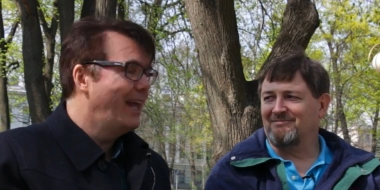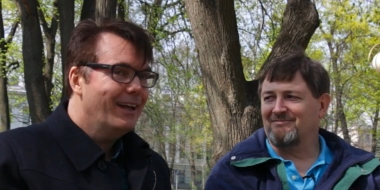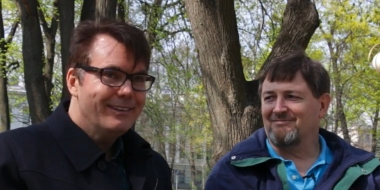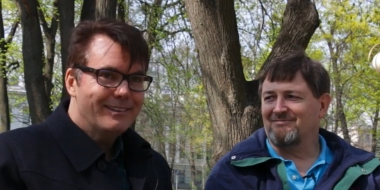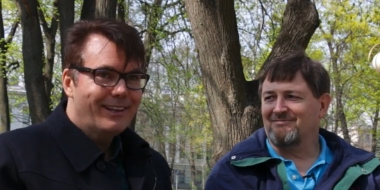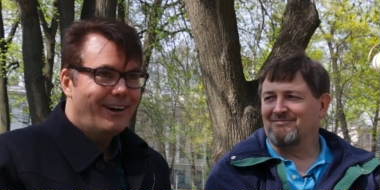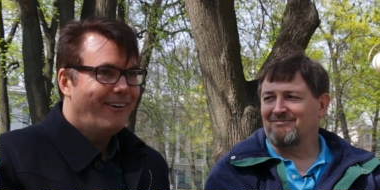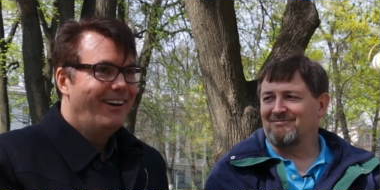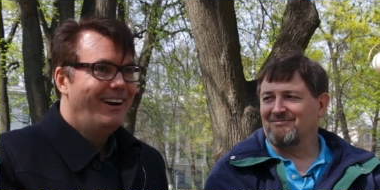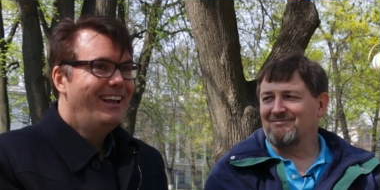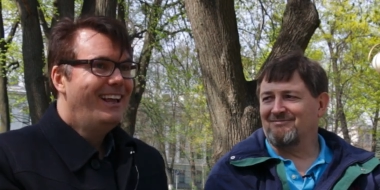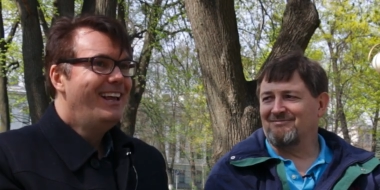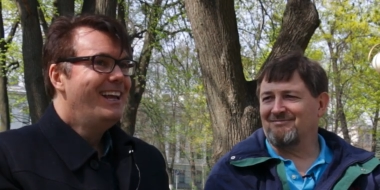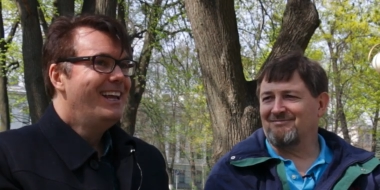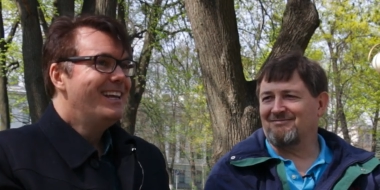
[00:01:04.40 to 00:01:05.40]
Speaker 1: Hell no.
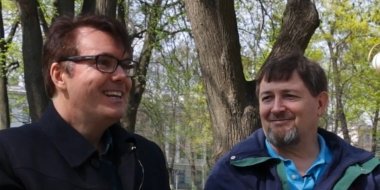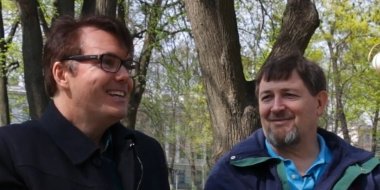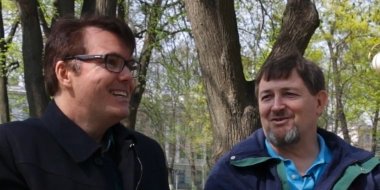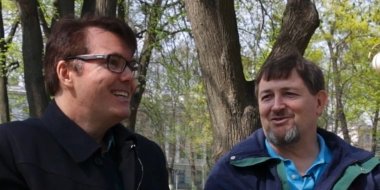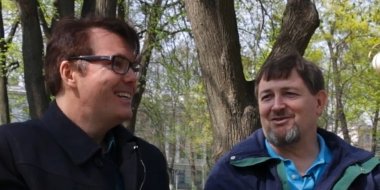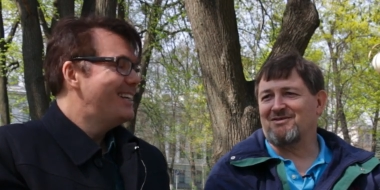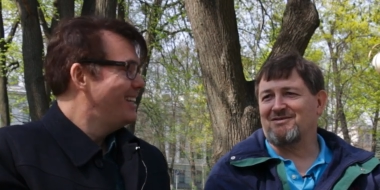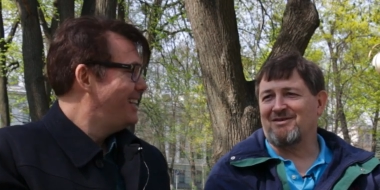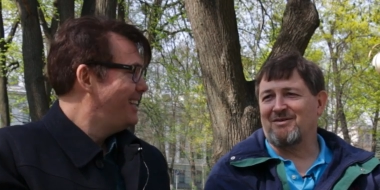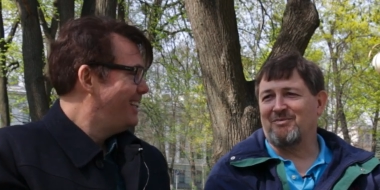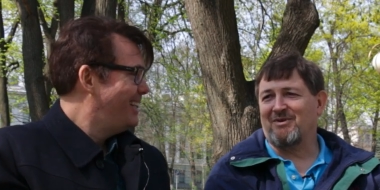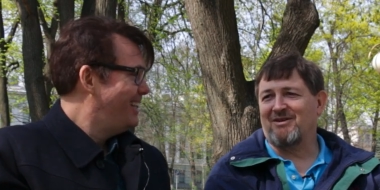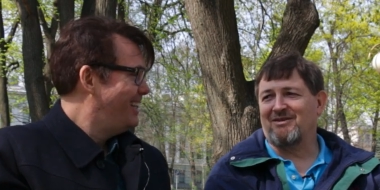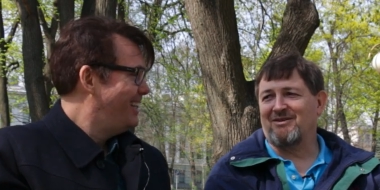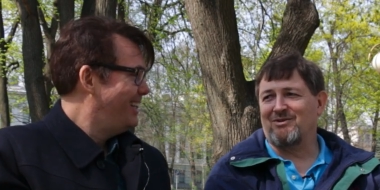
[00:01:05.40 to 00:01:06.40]
Speaker 2: I was going to say,
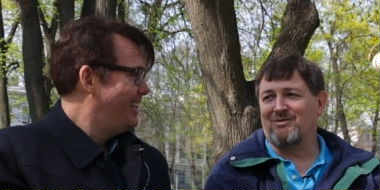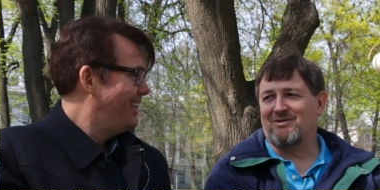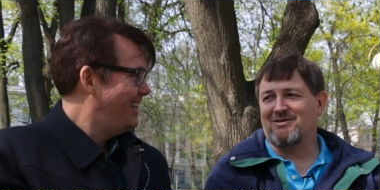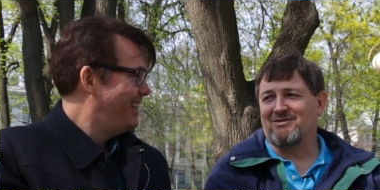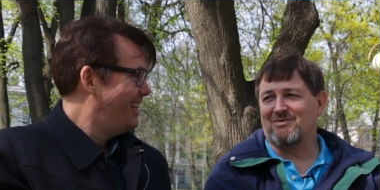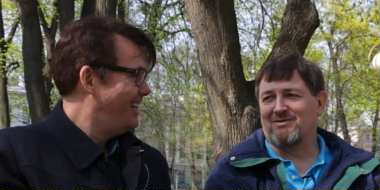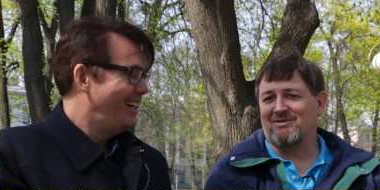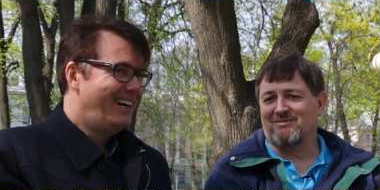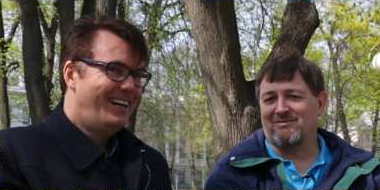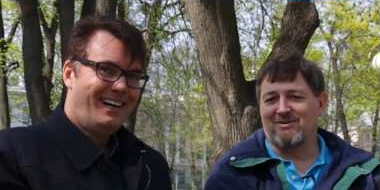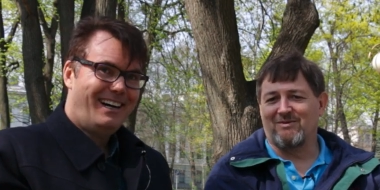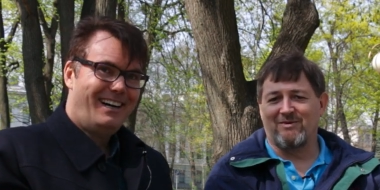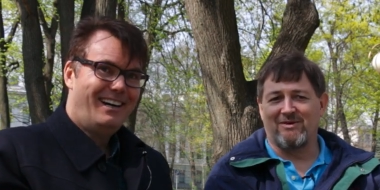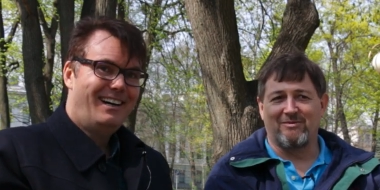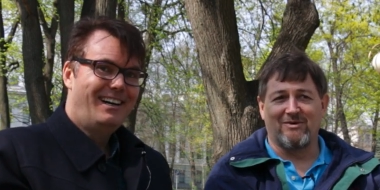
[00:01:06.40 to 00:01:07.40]
back in the U.S., what? Uh
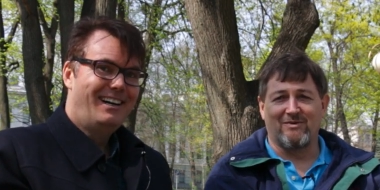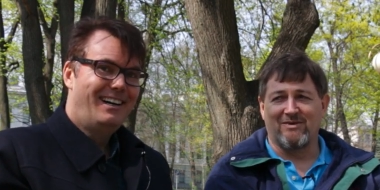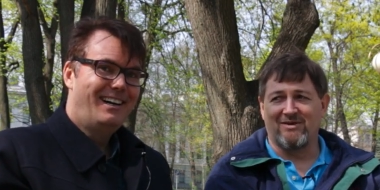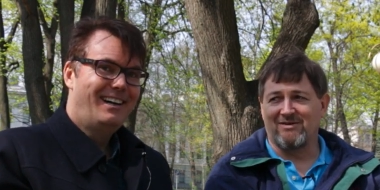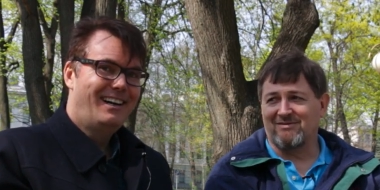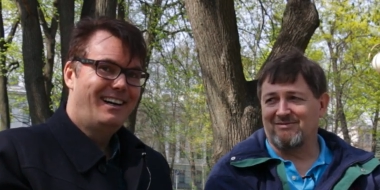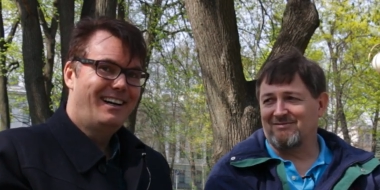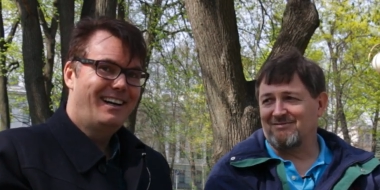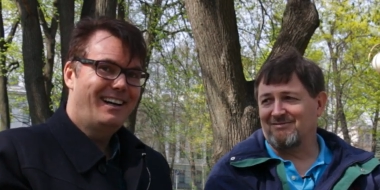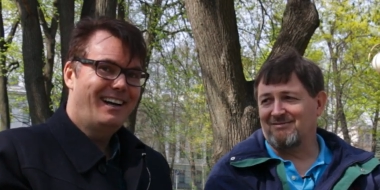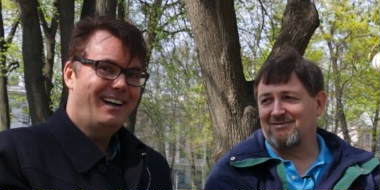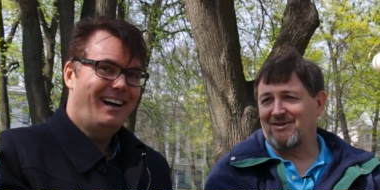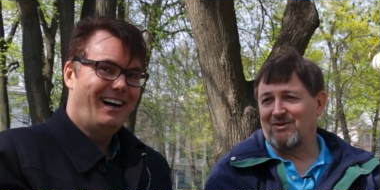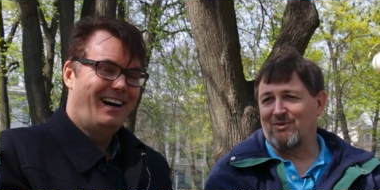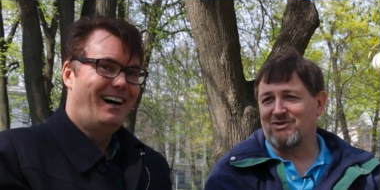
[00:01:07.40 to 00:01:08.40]
-huh. Wait a minute, what?
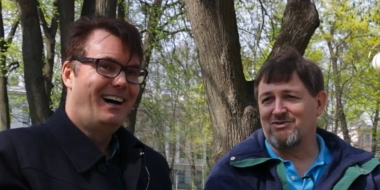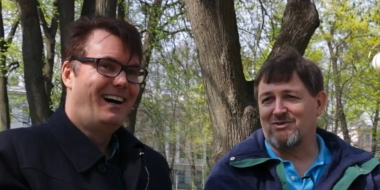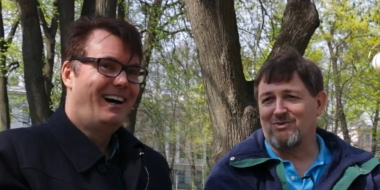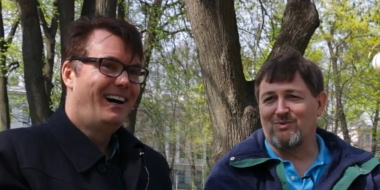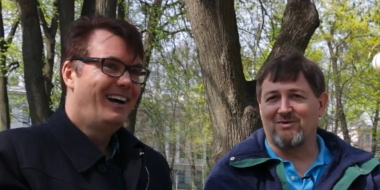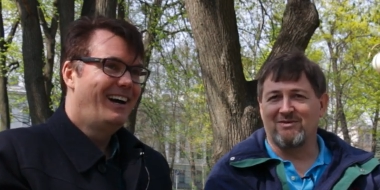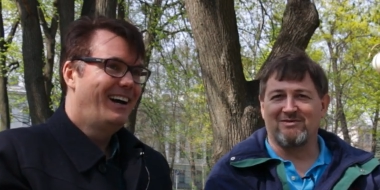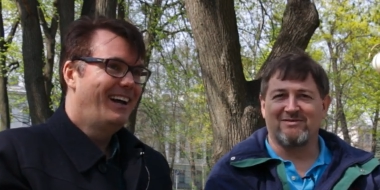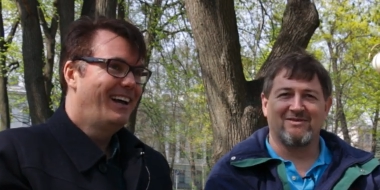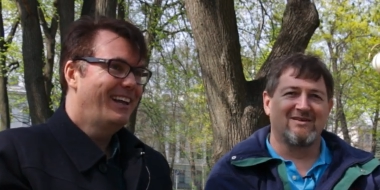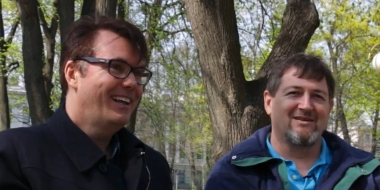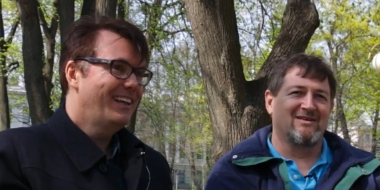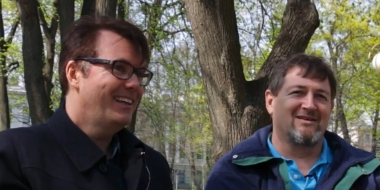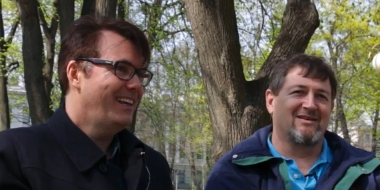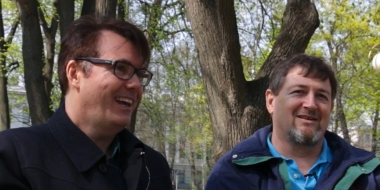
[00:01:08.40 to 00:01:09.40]
in the oh. Western world.
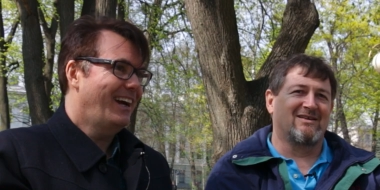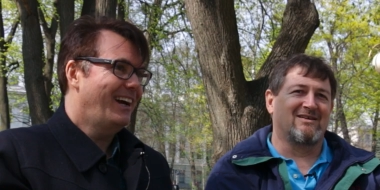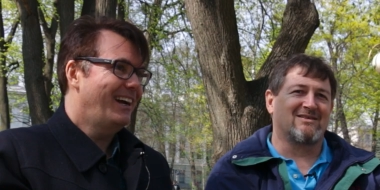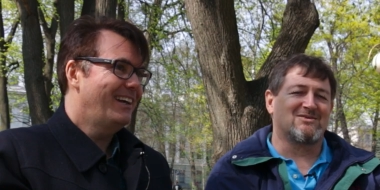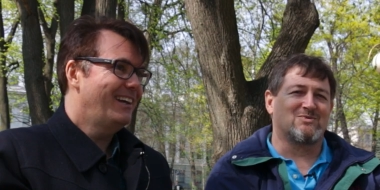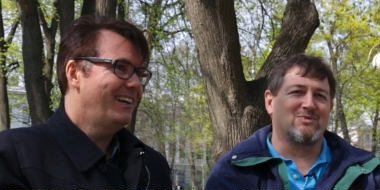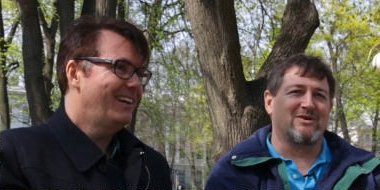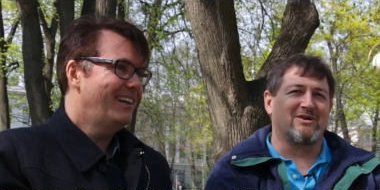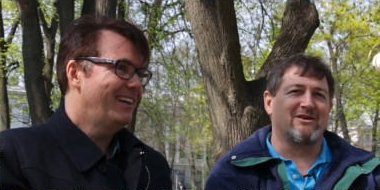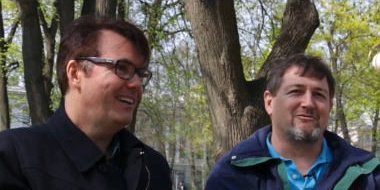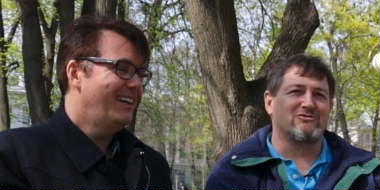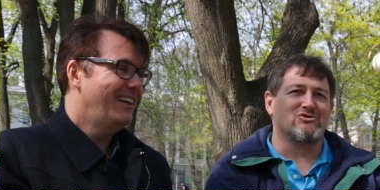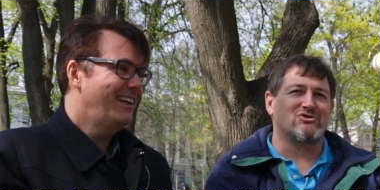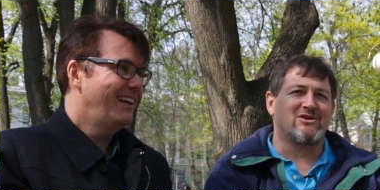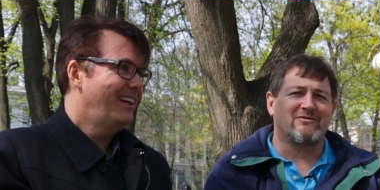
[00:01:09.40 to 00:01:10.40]
Yeah. It's
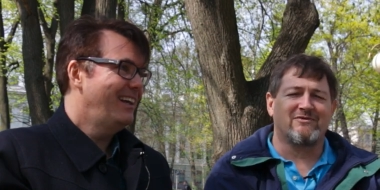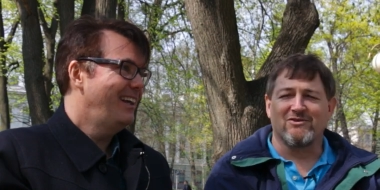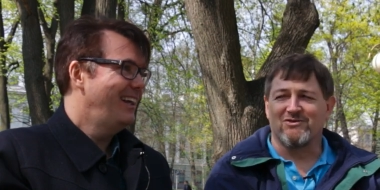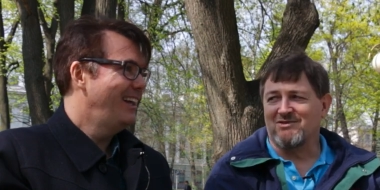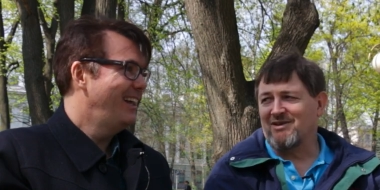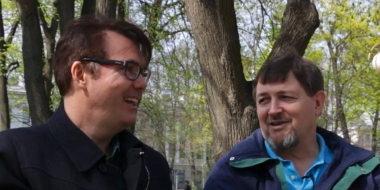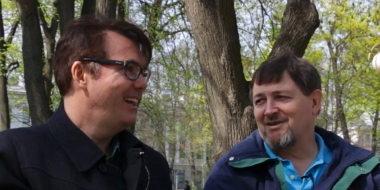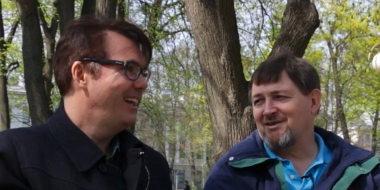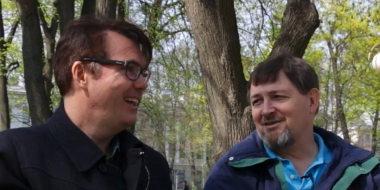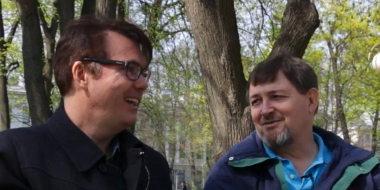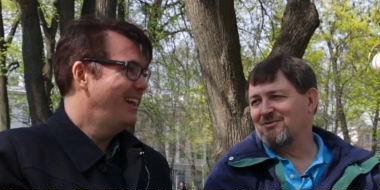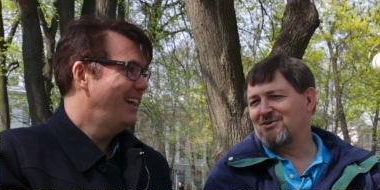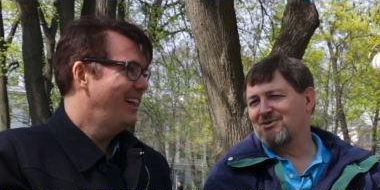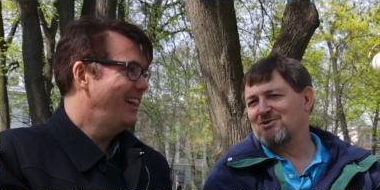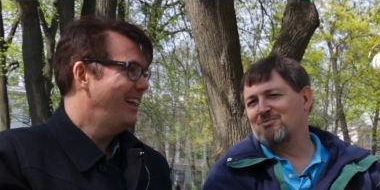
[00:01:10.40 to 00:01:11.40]
whenever she feels like it,
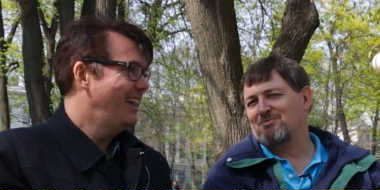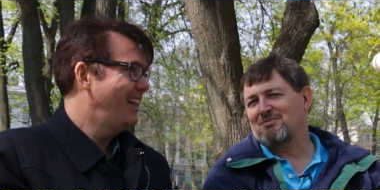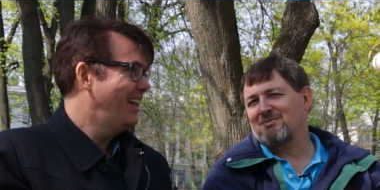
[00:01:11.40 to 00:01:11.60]
which